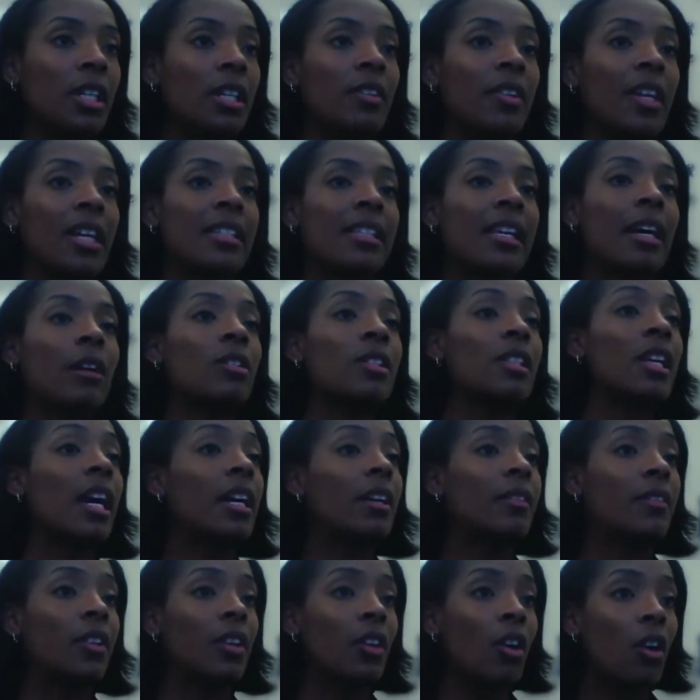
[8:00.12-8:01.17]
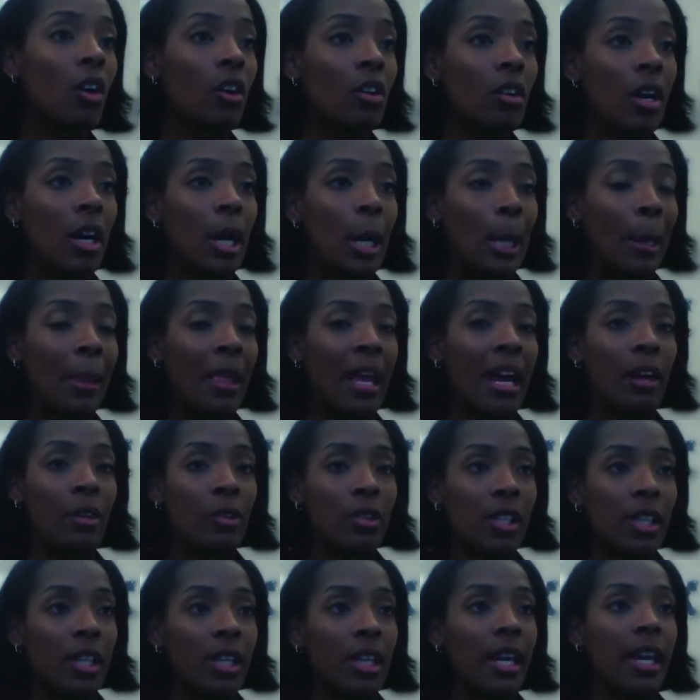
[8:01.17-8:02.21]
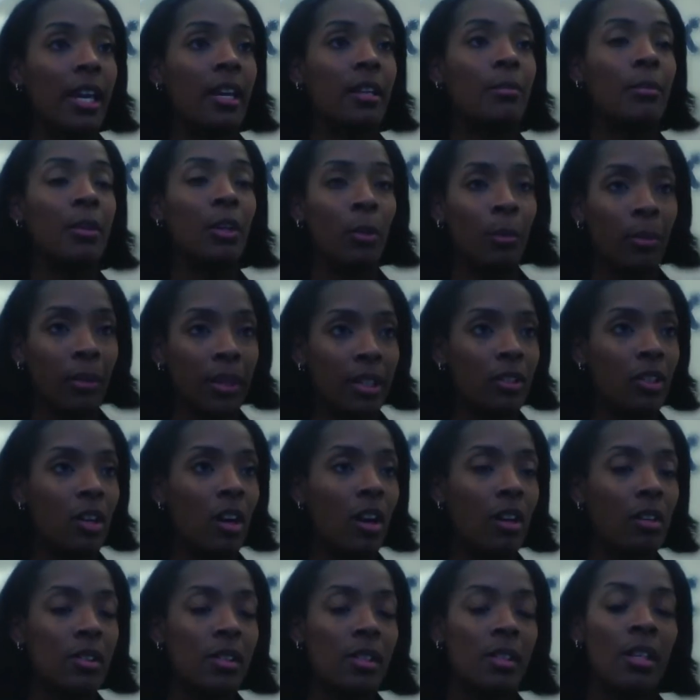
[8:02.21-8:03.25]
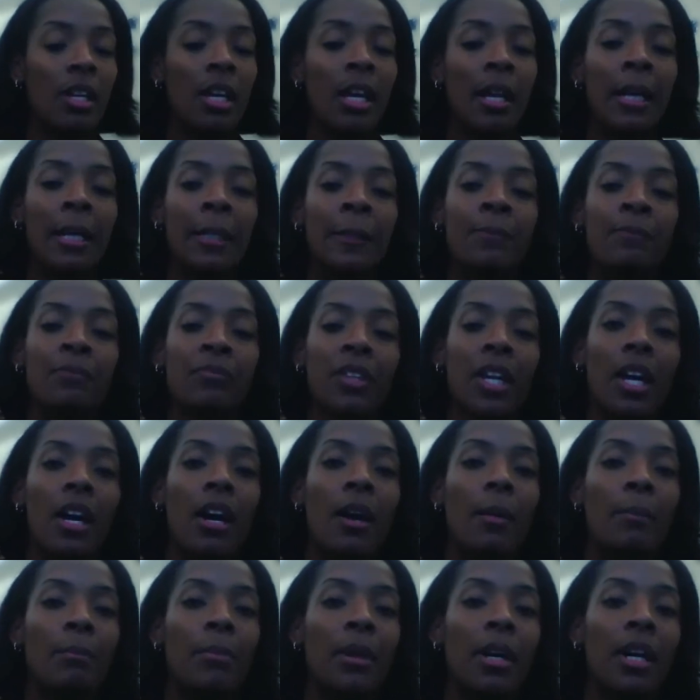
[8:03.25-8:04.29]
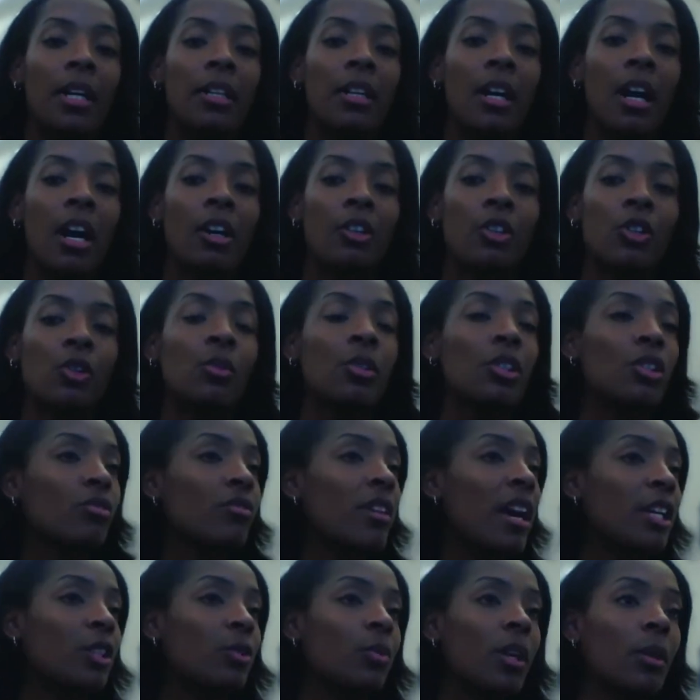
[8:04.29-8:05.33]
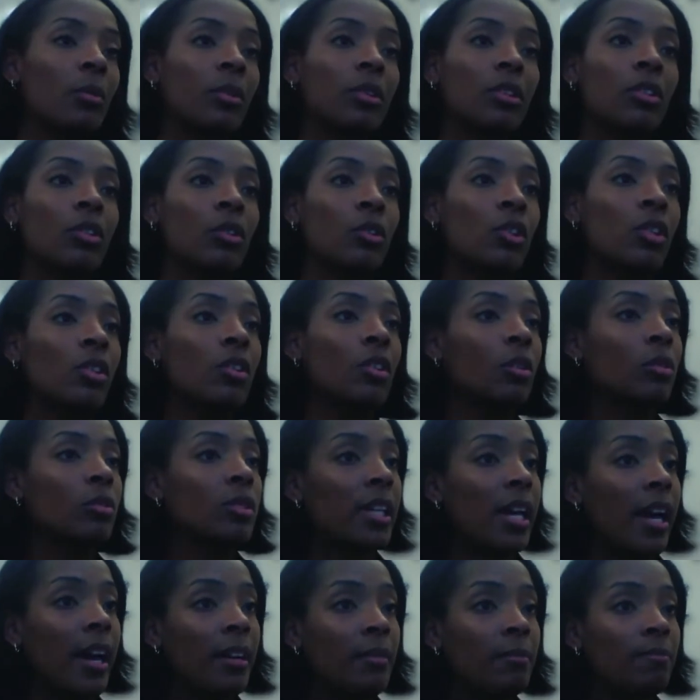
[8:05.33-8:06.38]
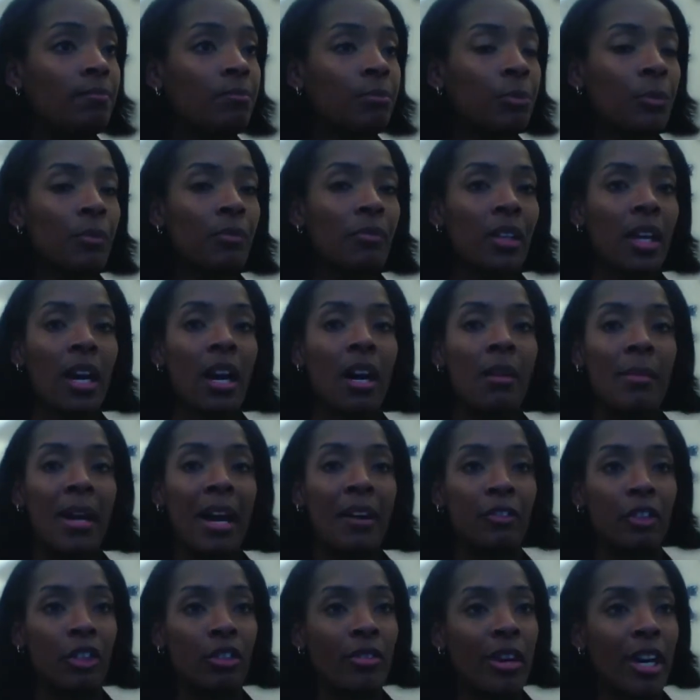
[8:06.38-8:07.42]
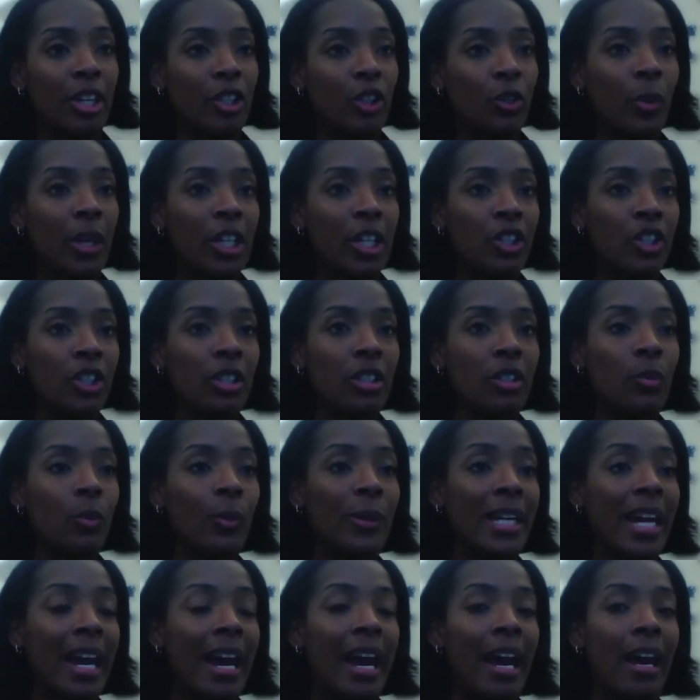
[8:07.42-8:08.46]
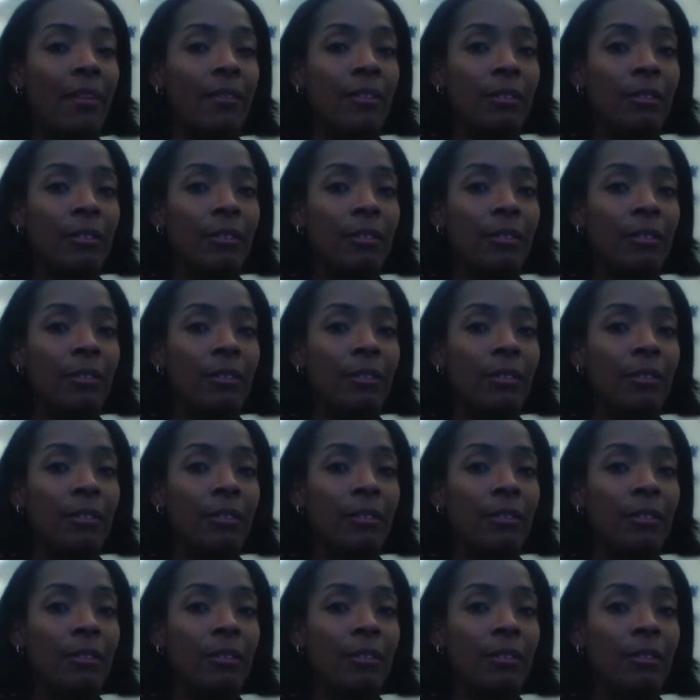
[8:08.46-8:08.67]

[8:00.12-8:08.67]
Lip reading: that's outside of the housing and meal plan costs. But our students graduate with little to no debt. After graduation, we have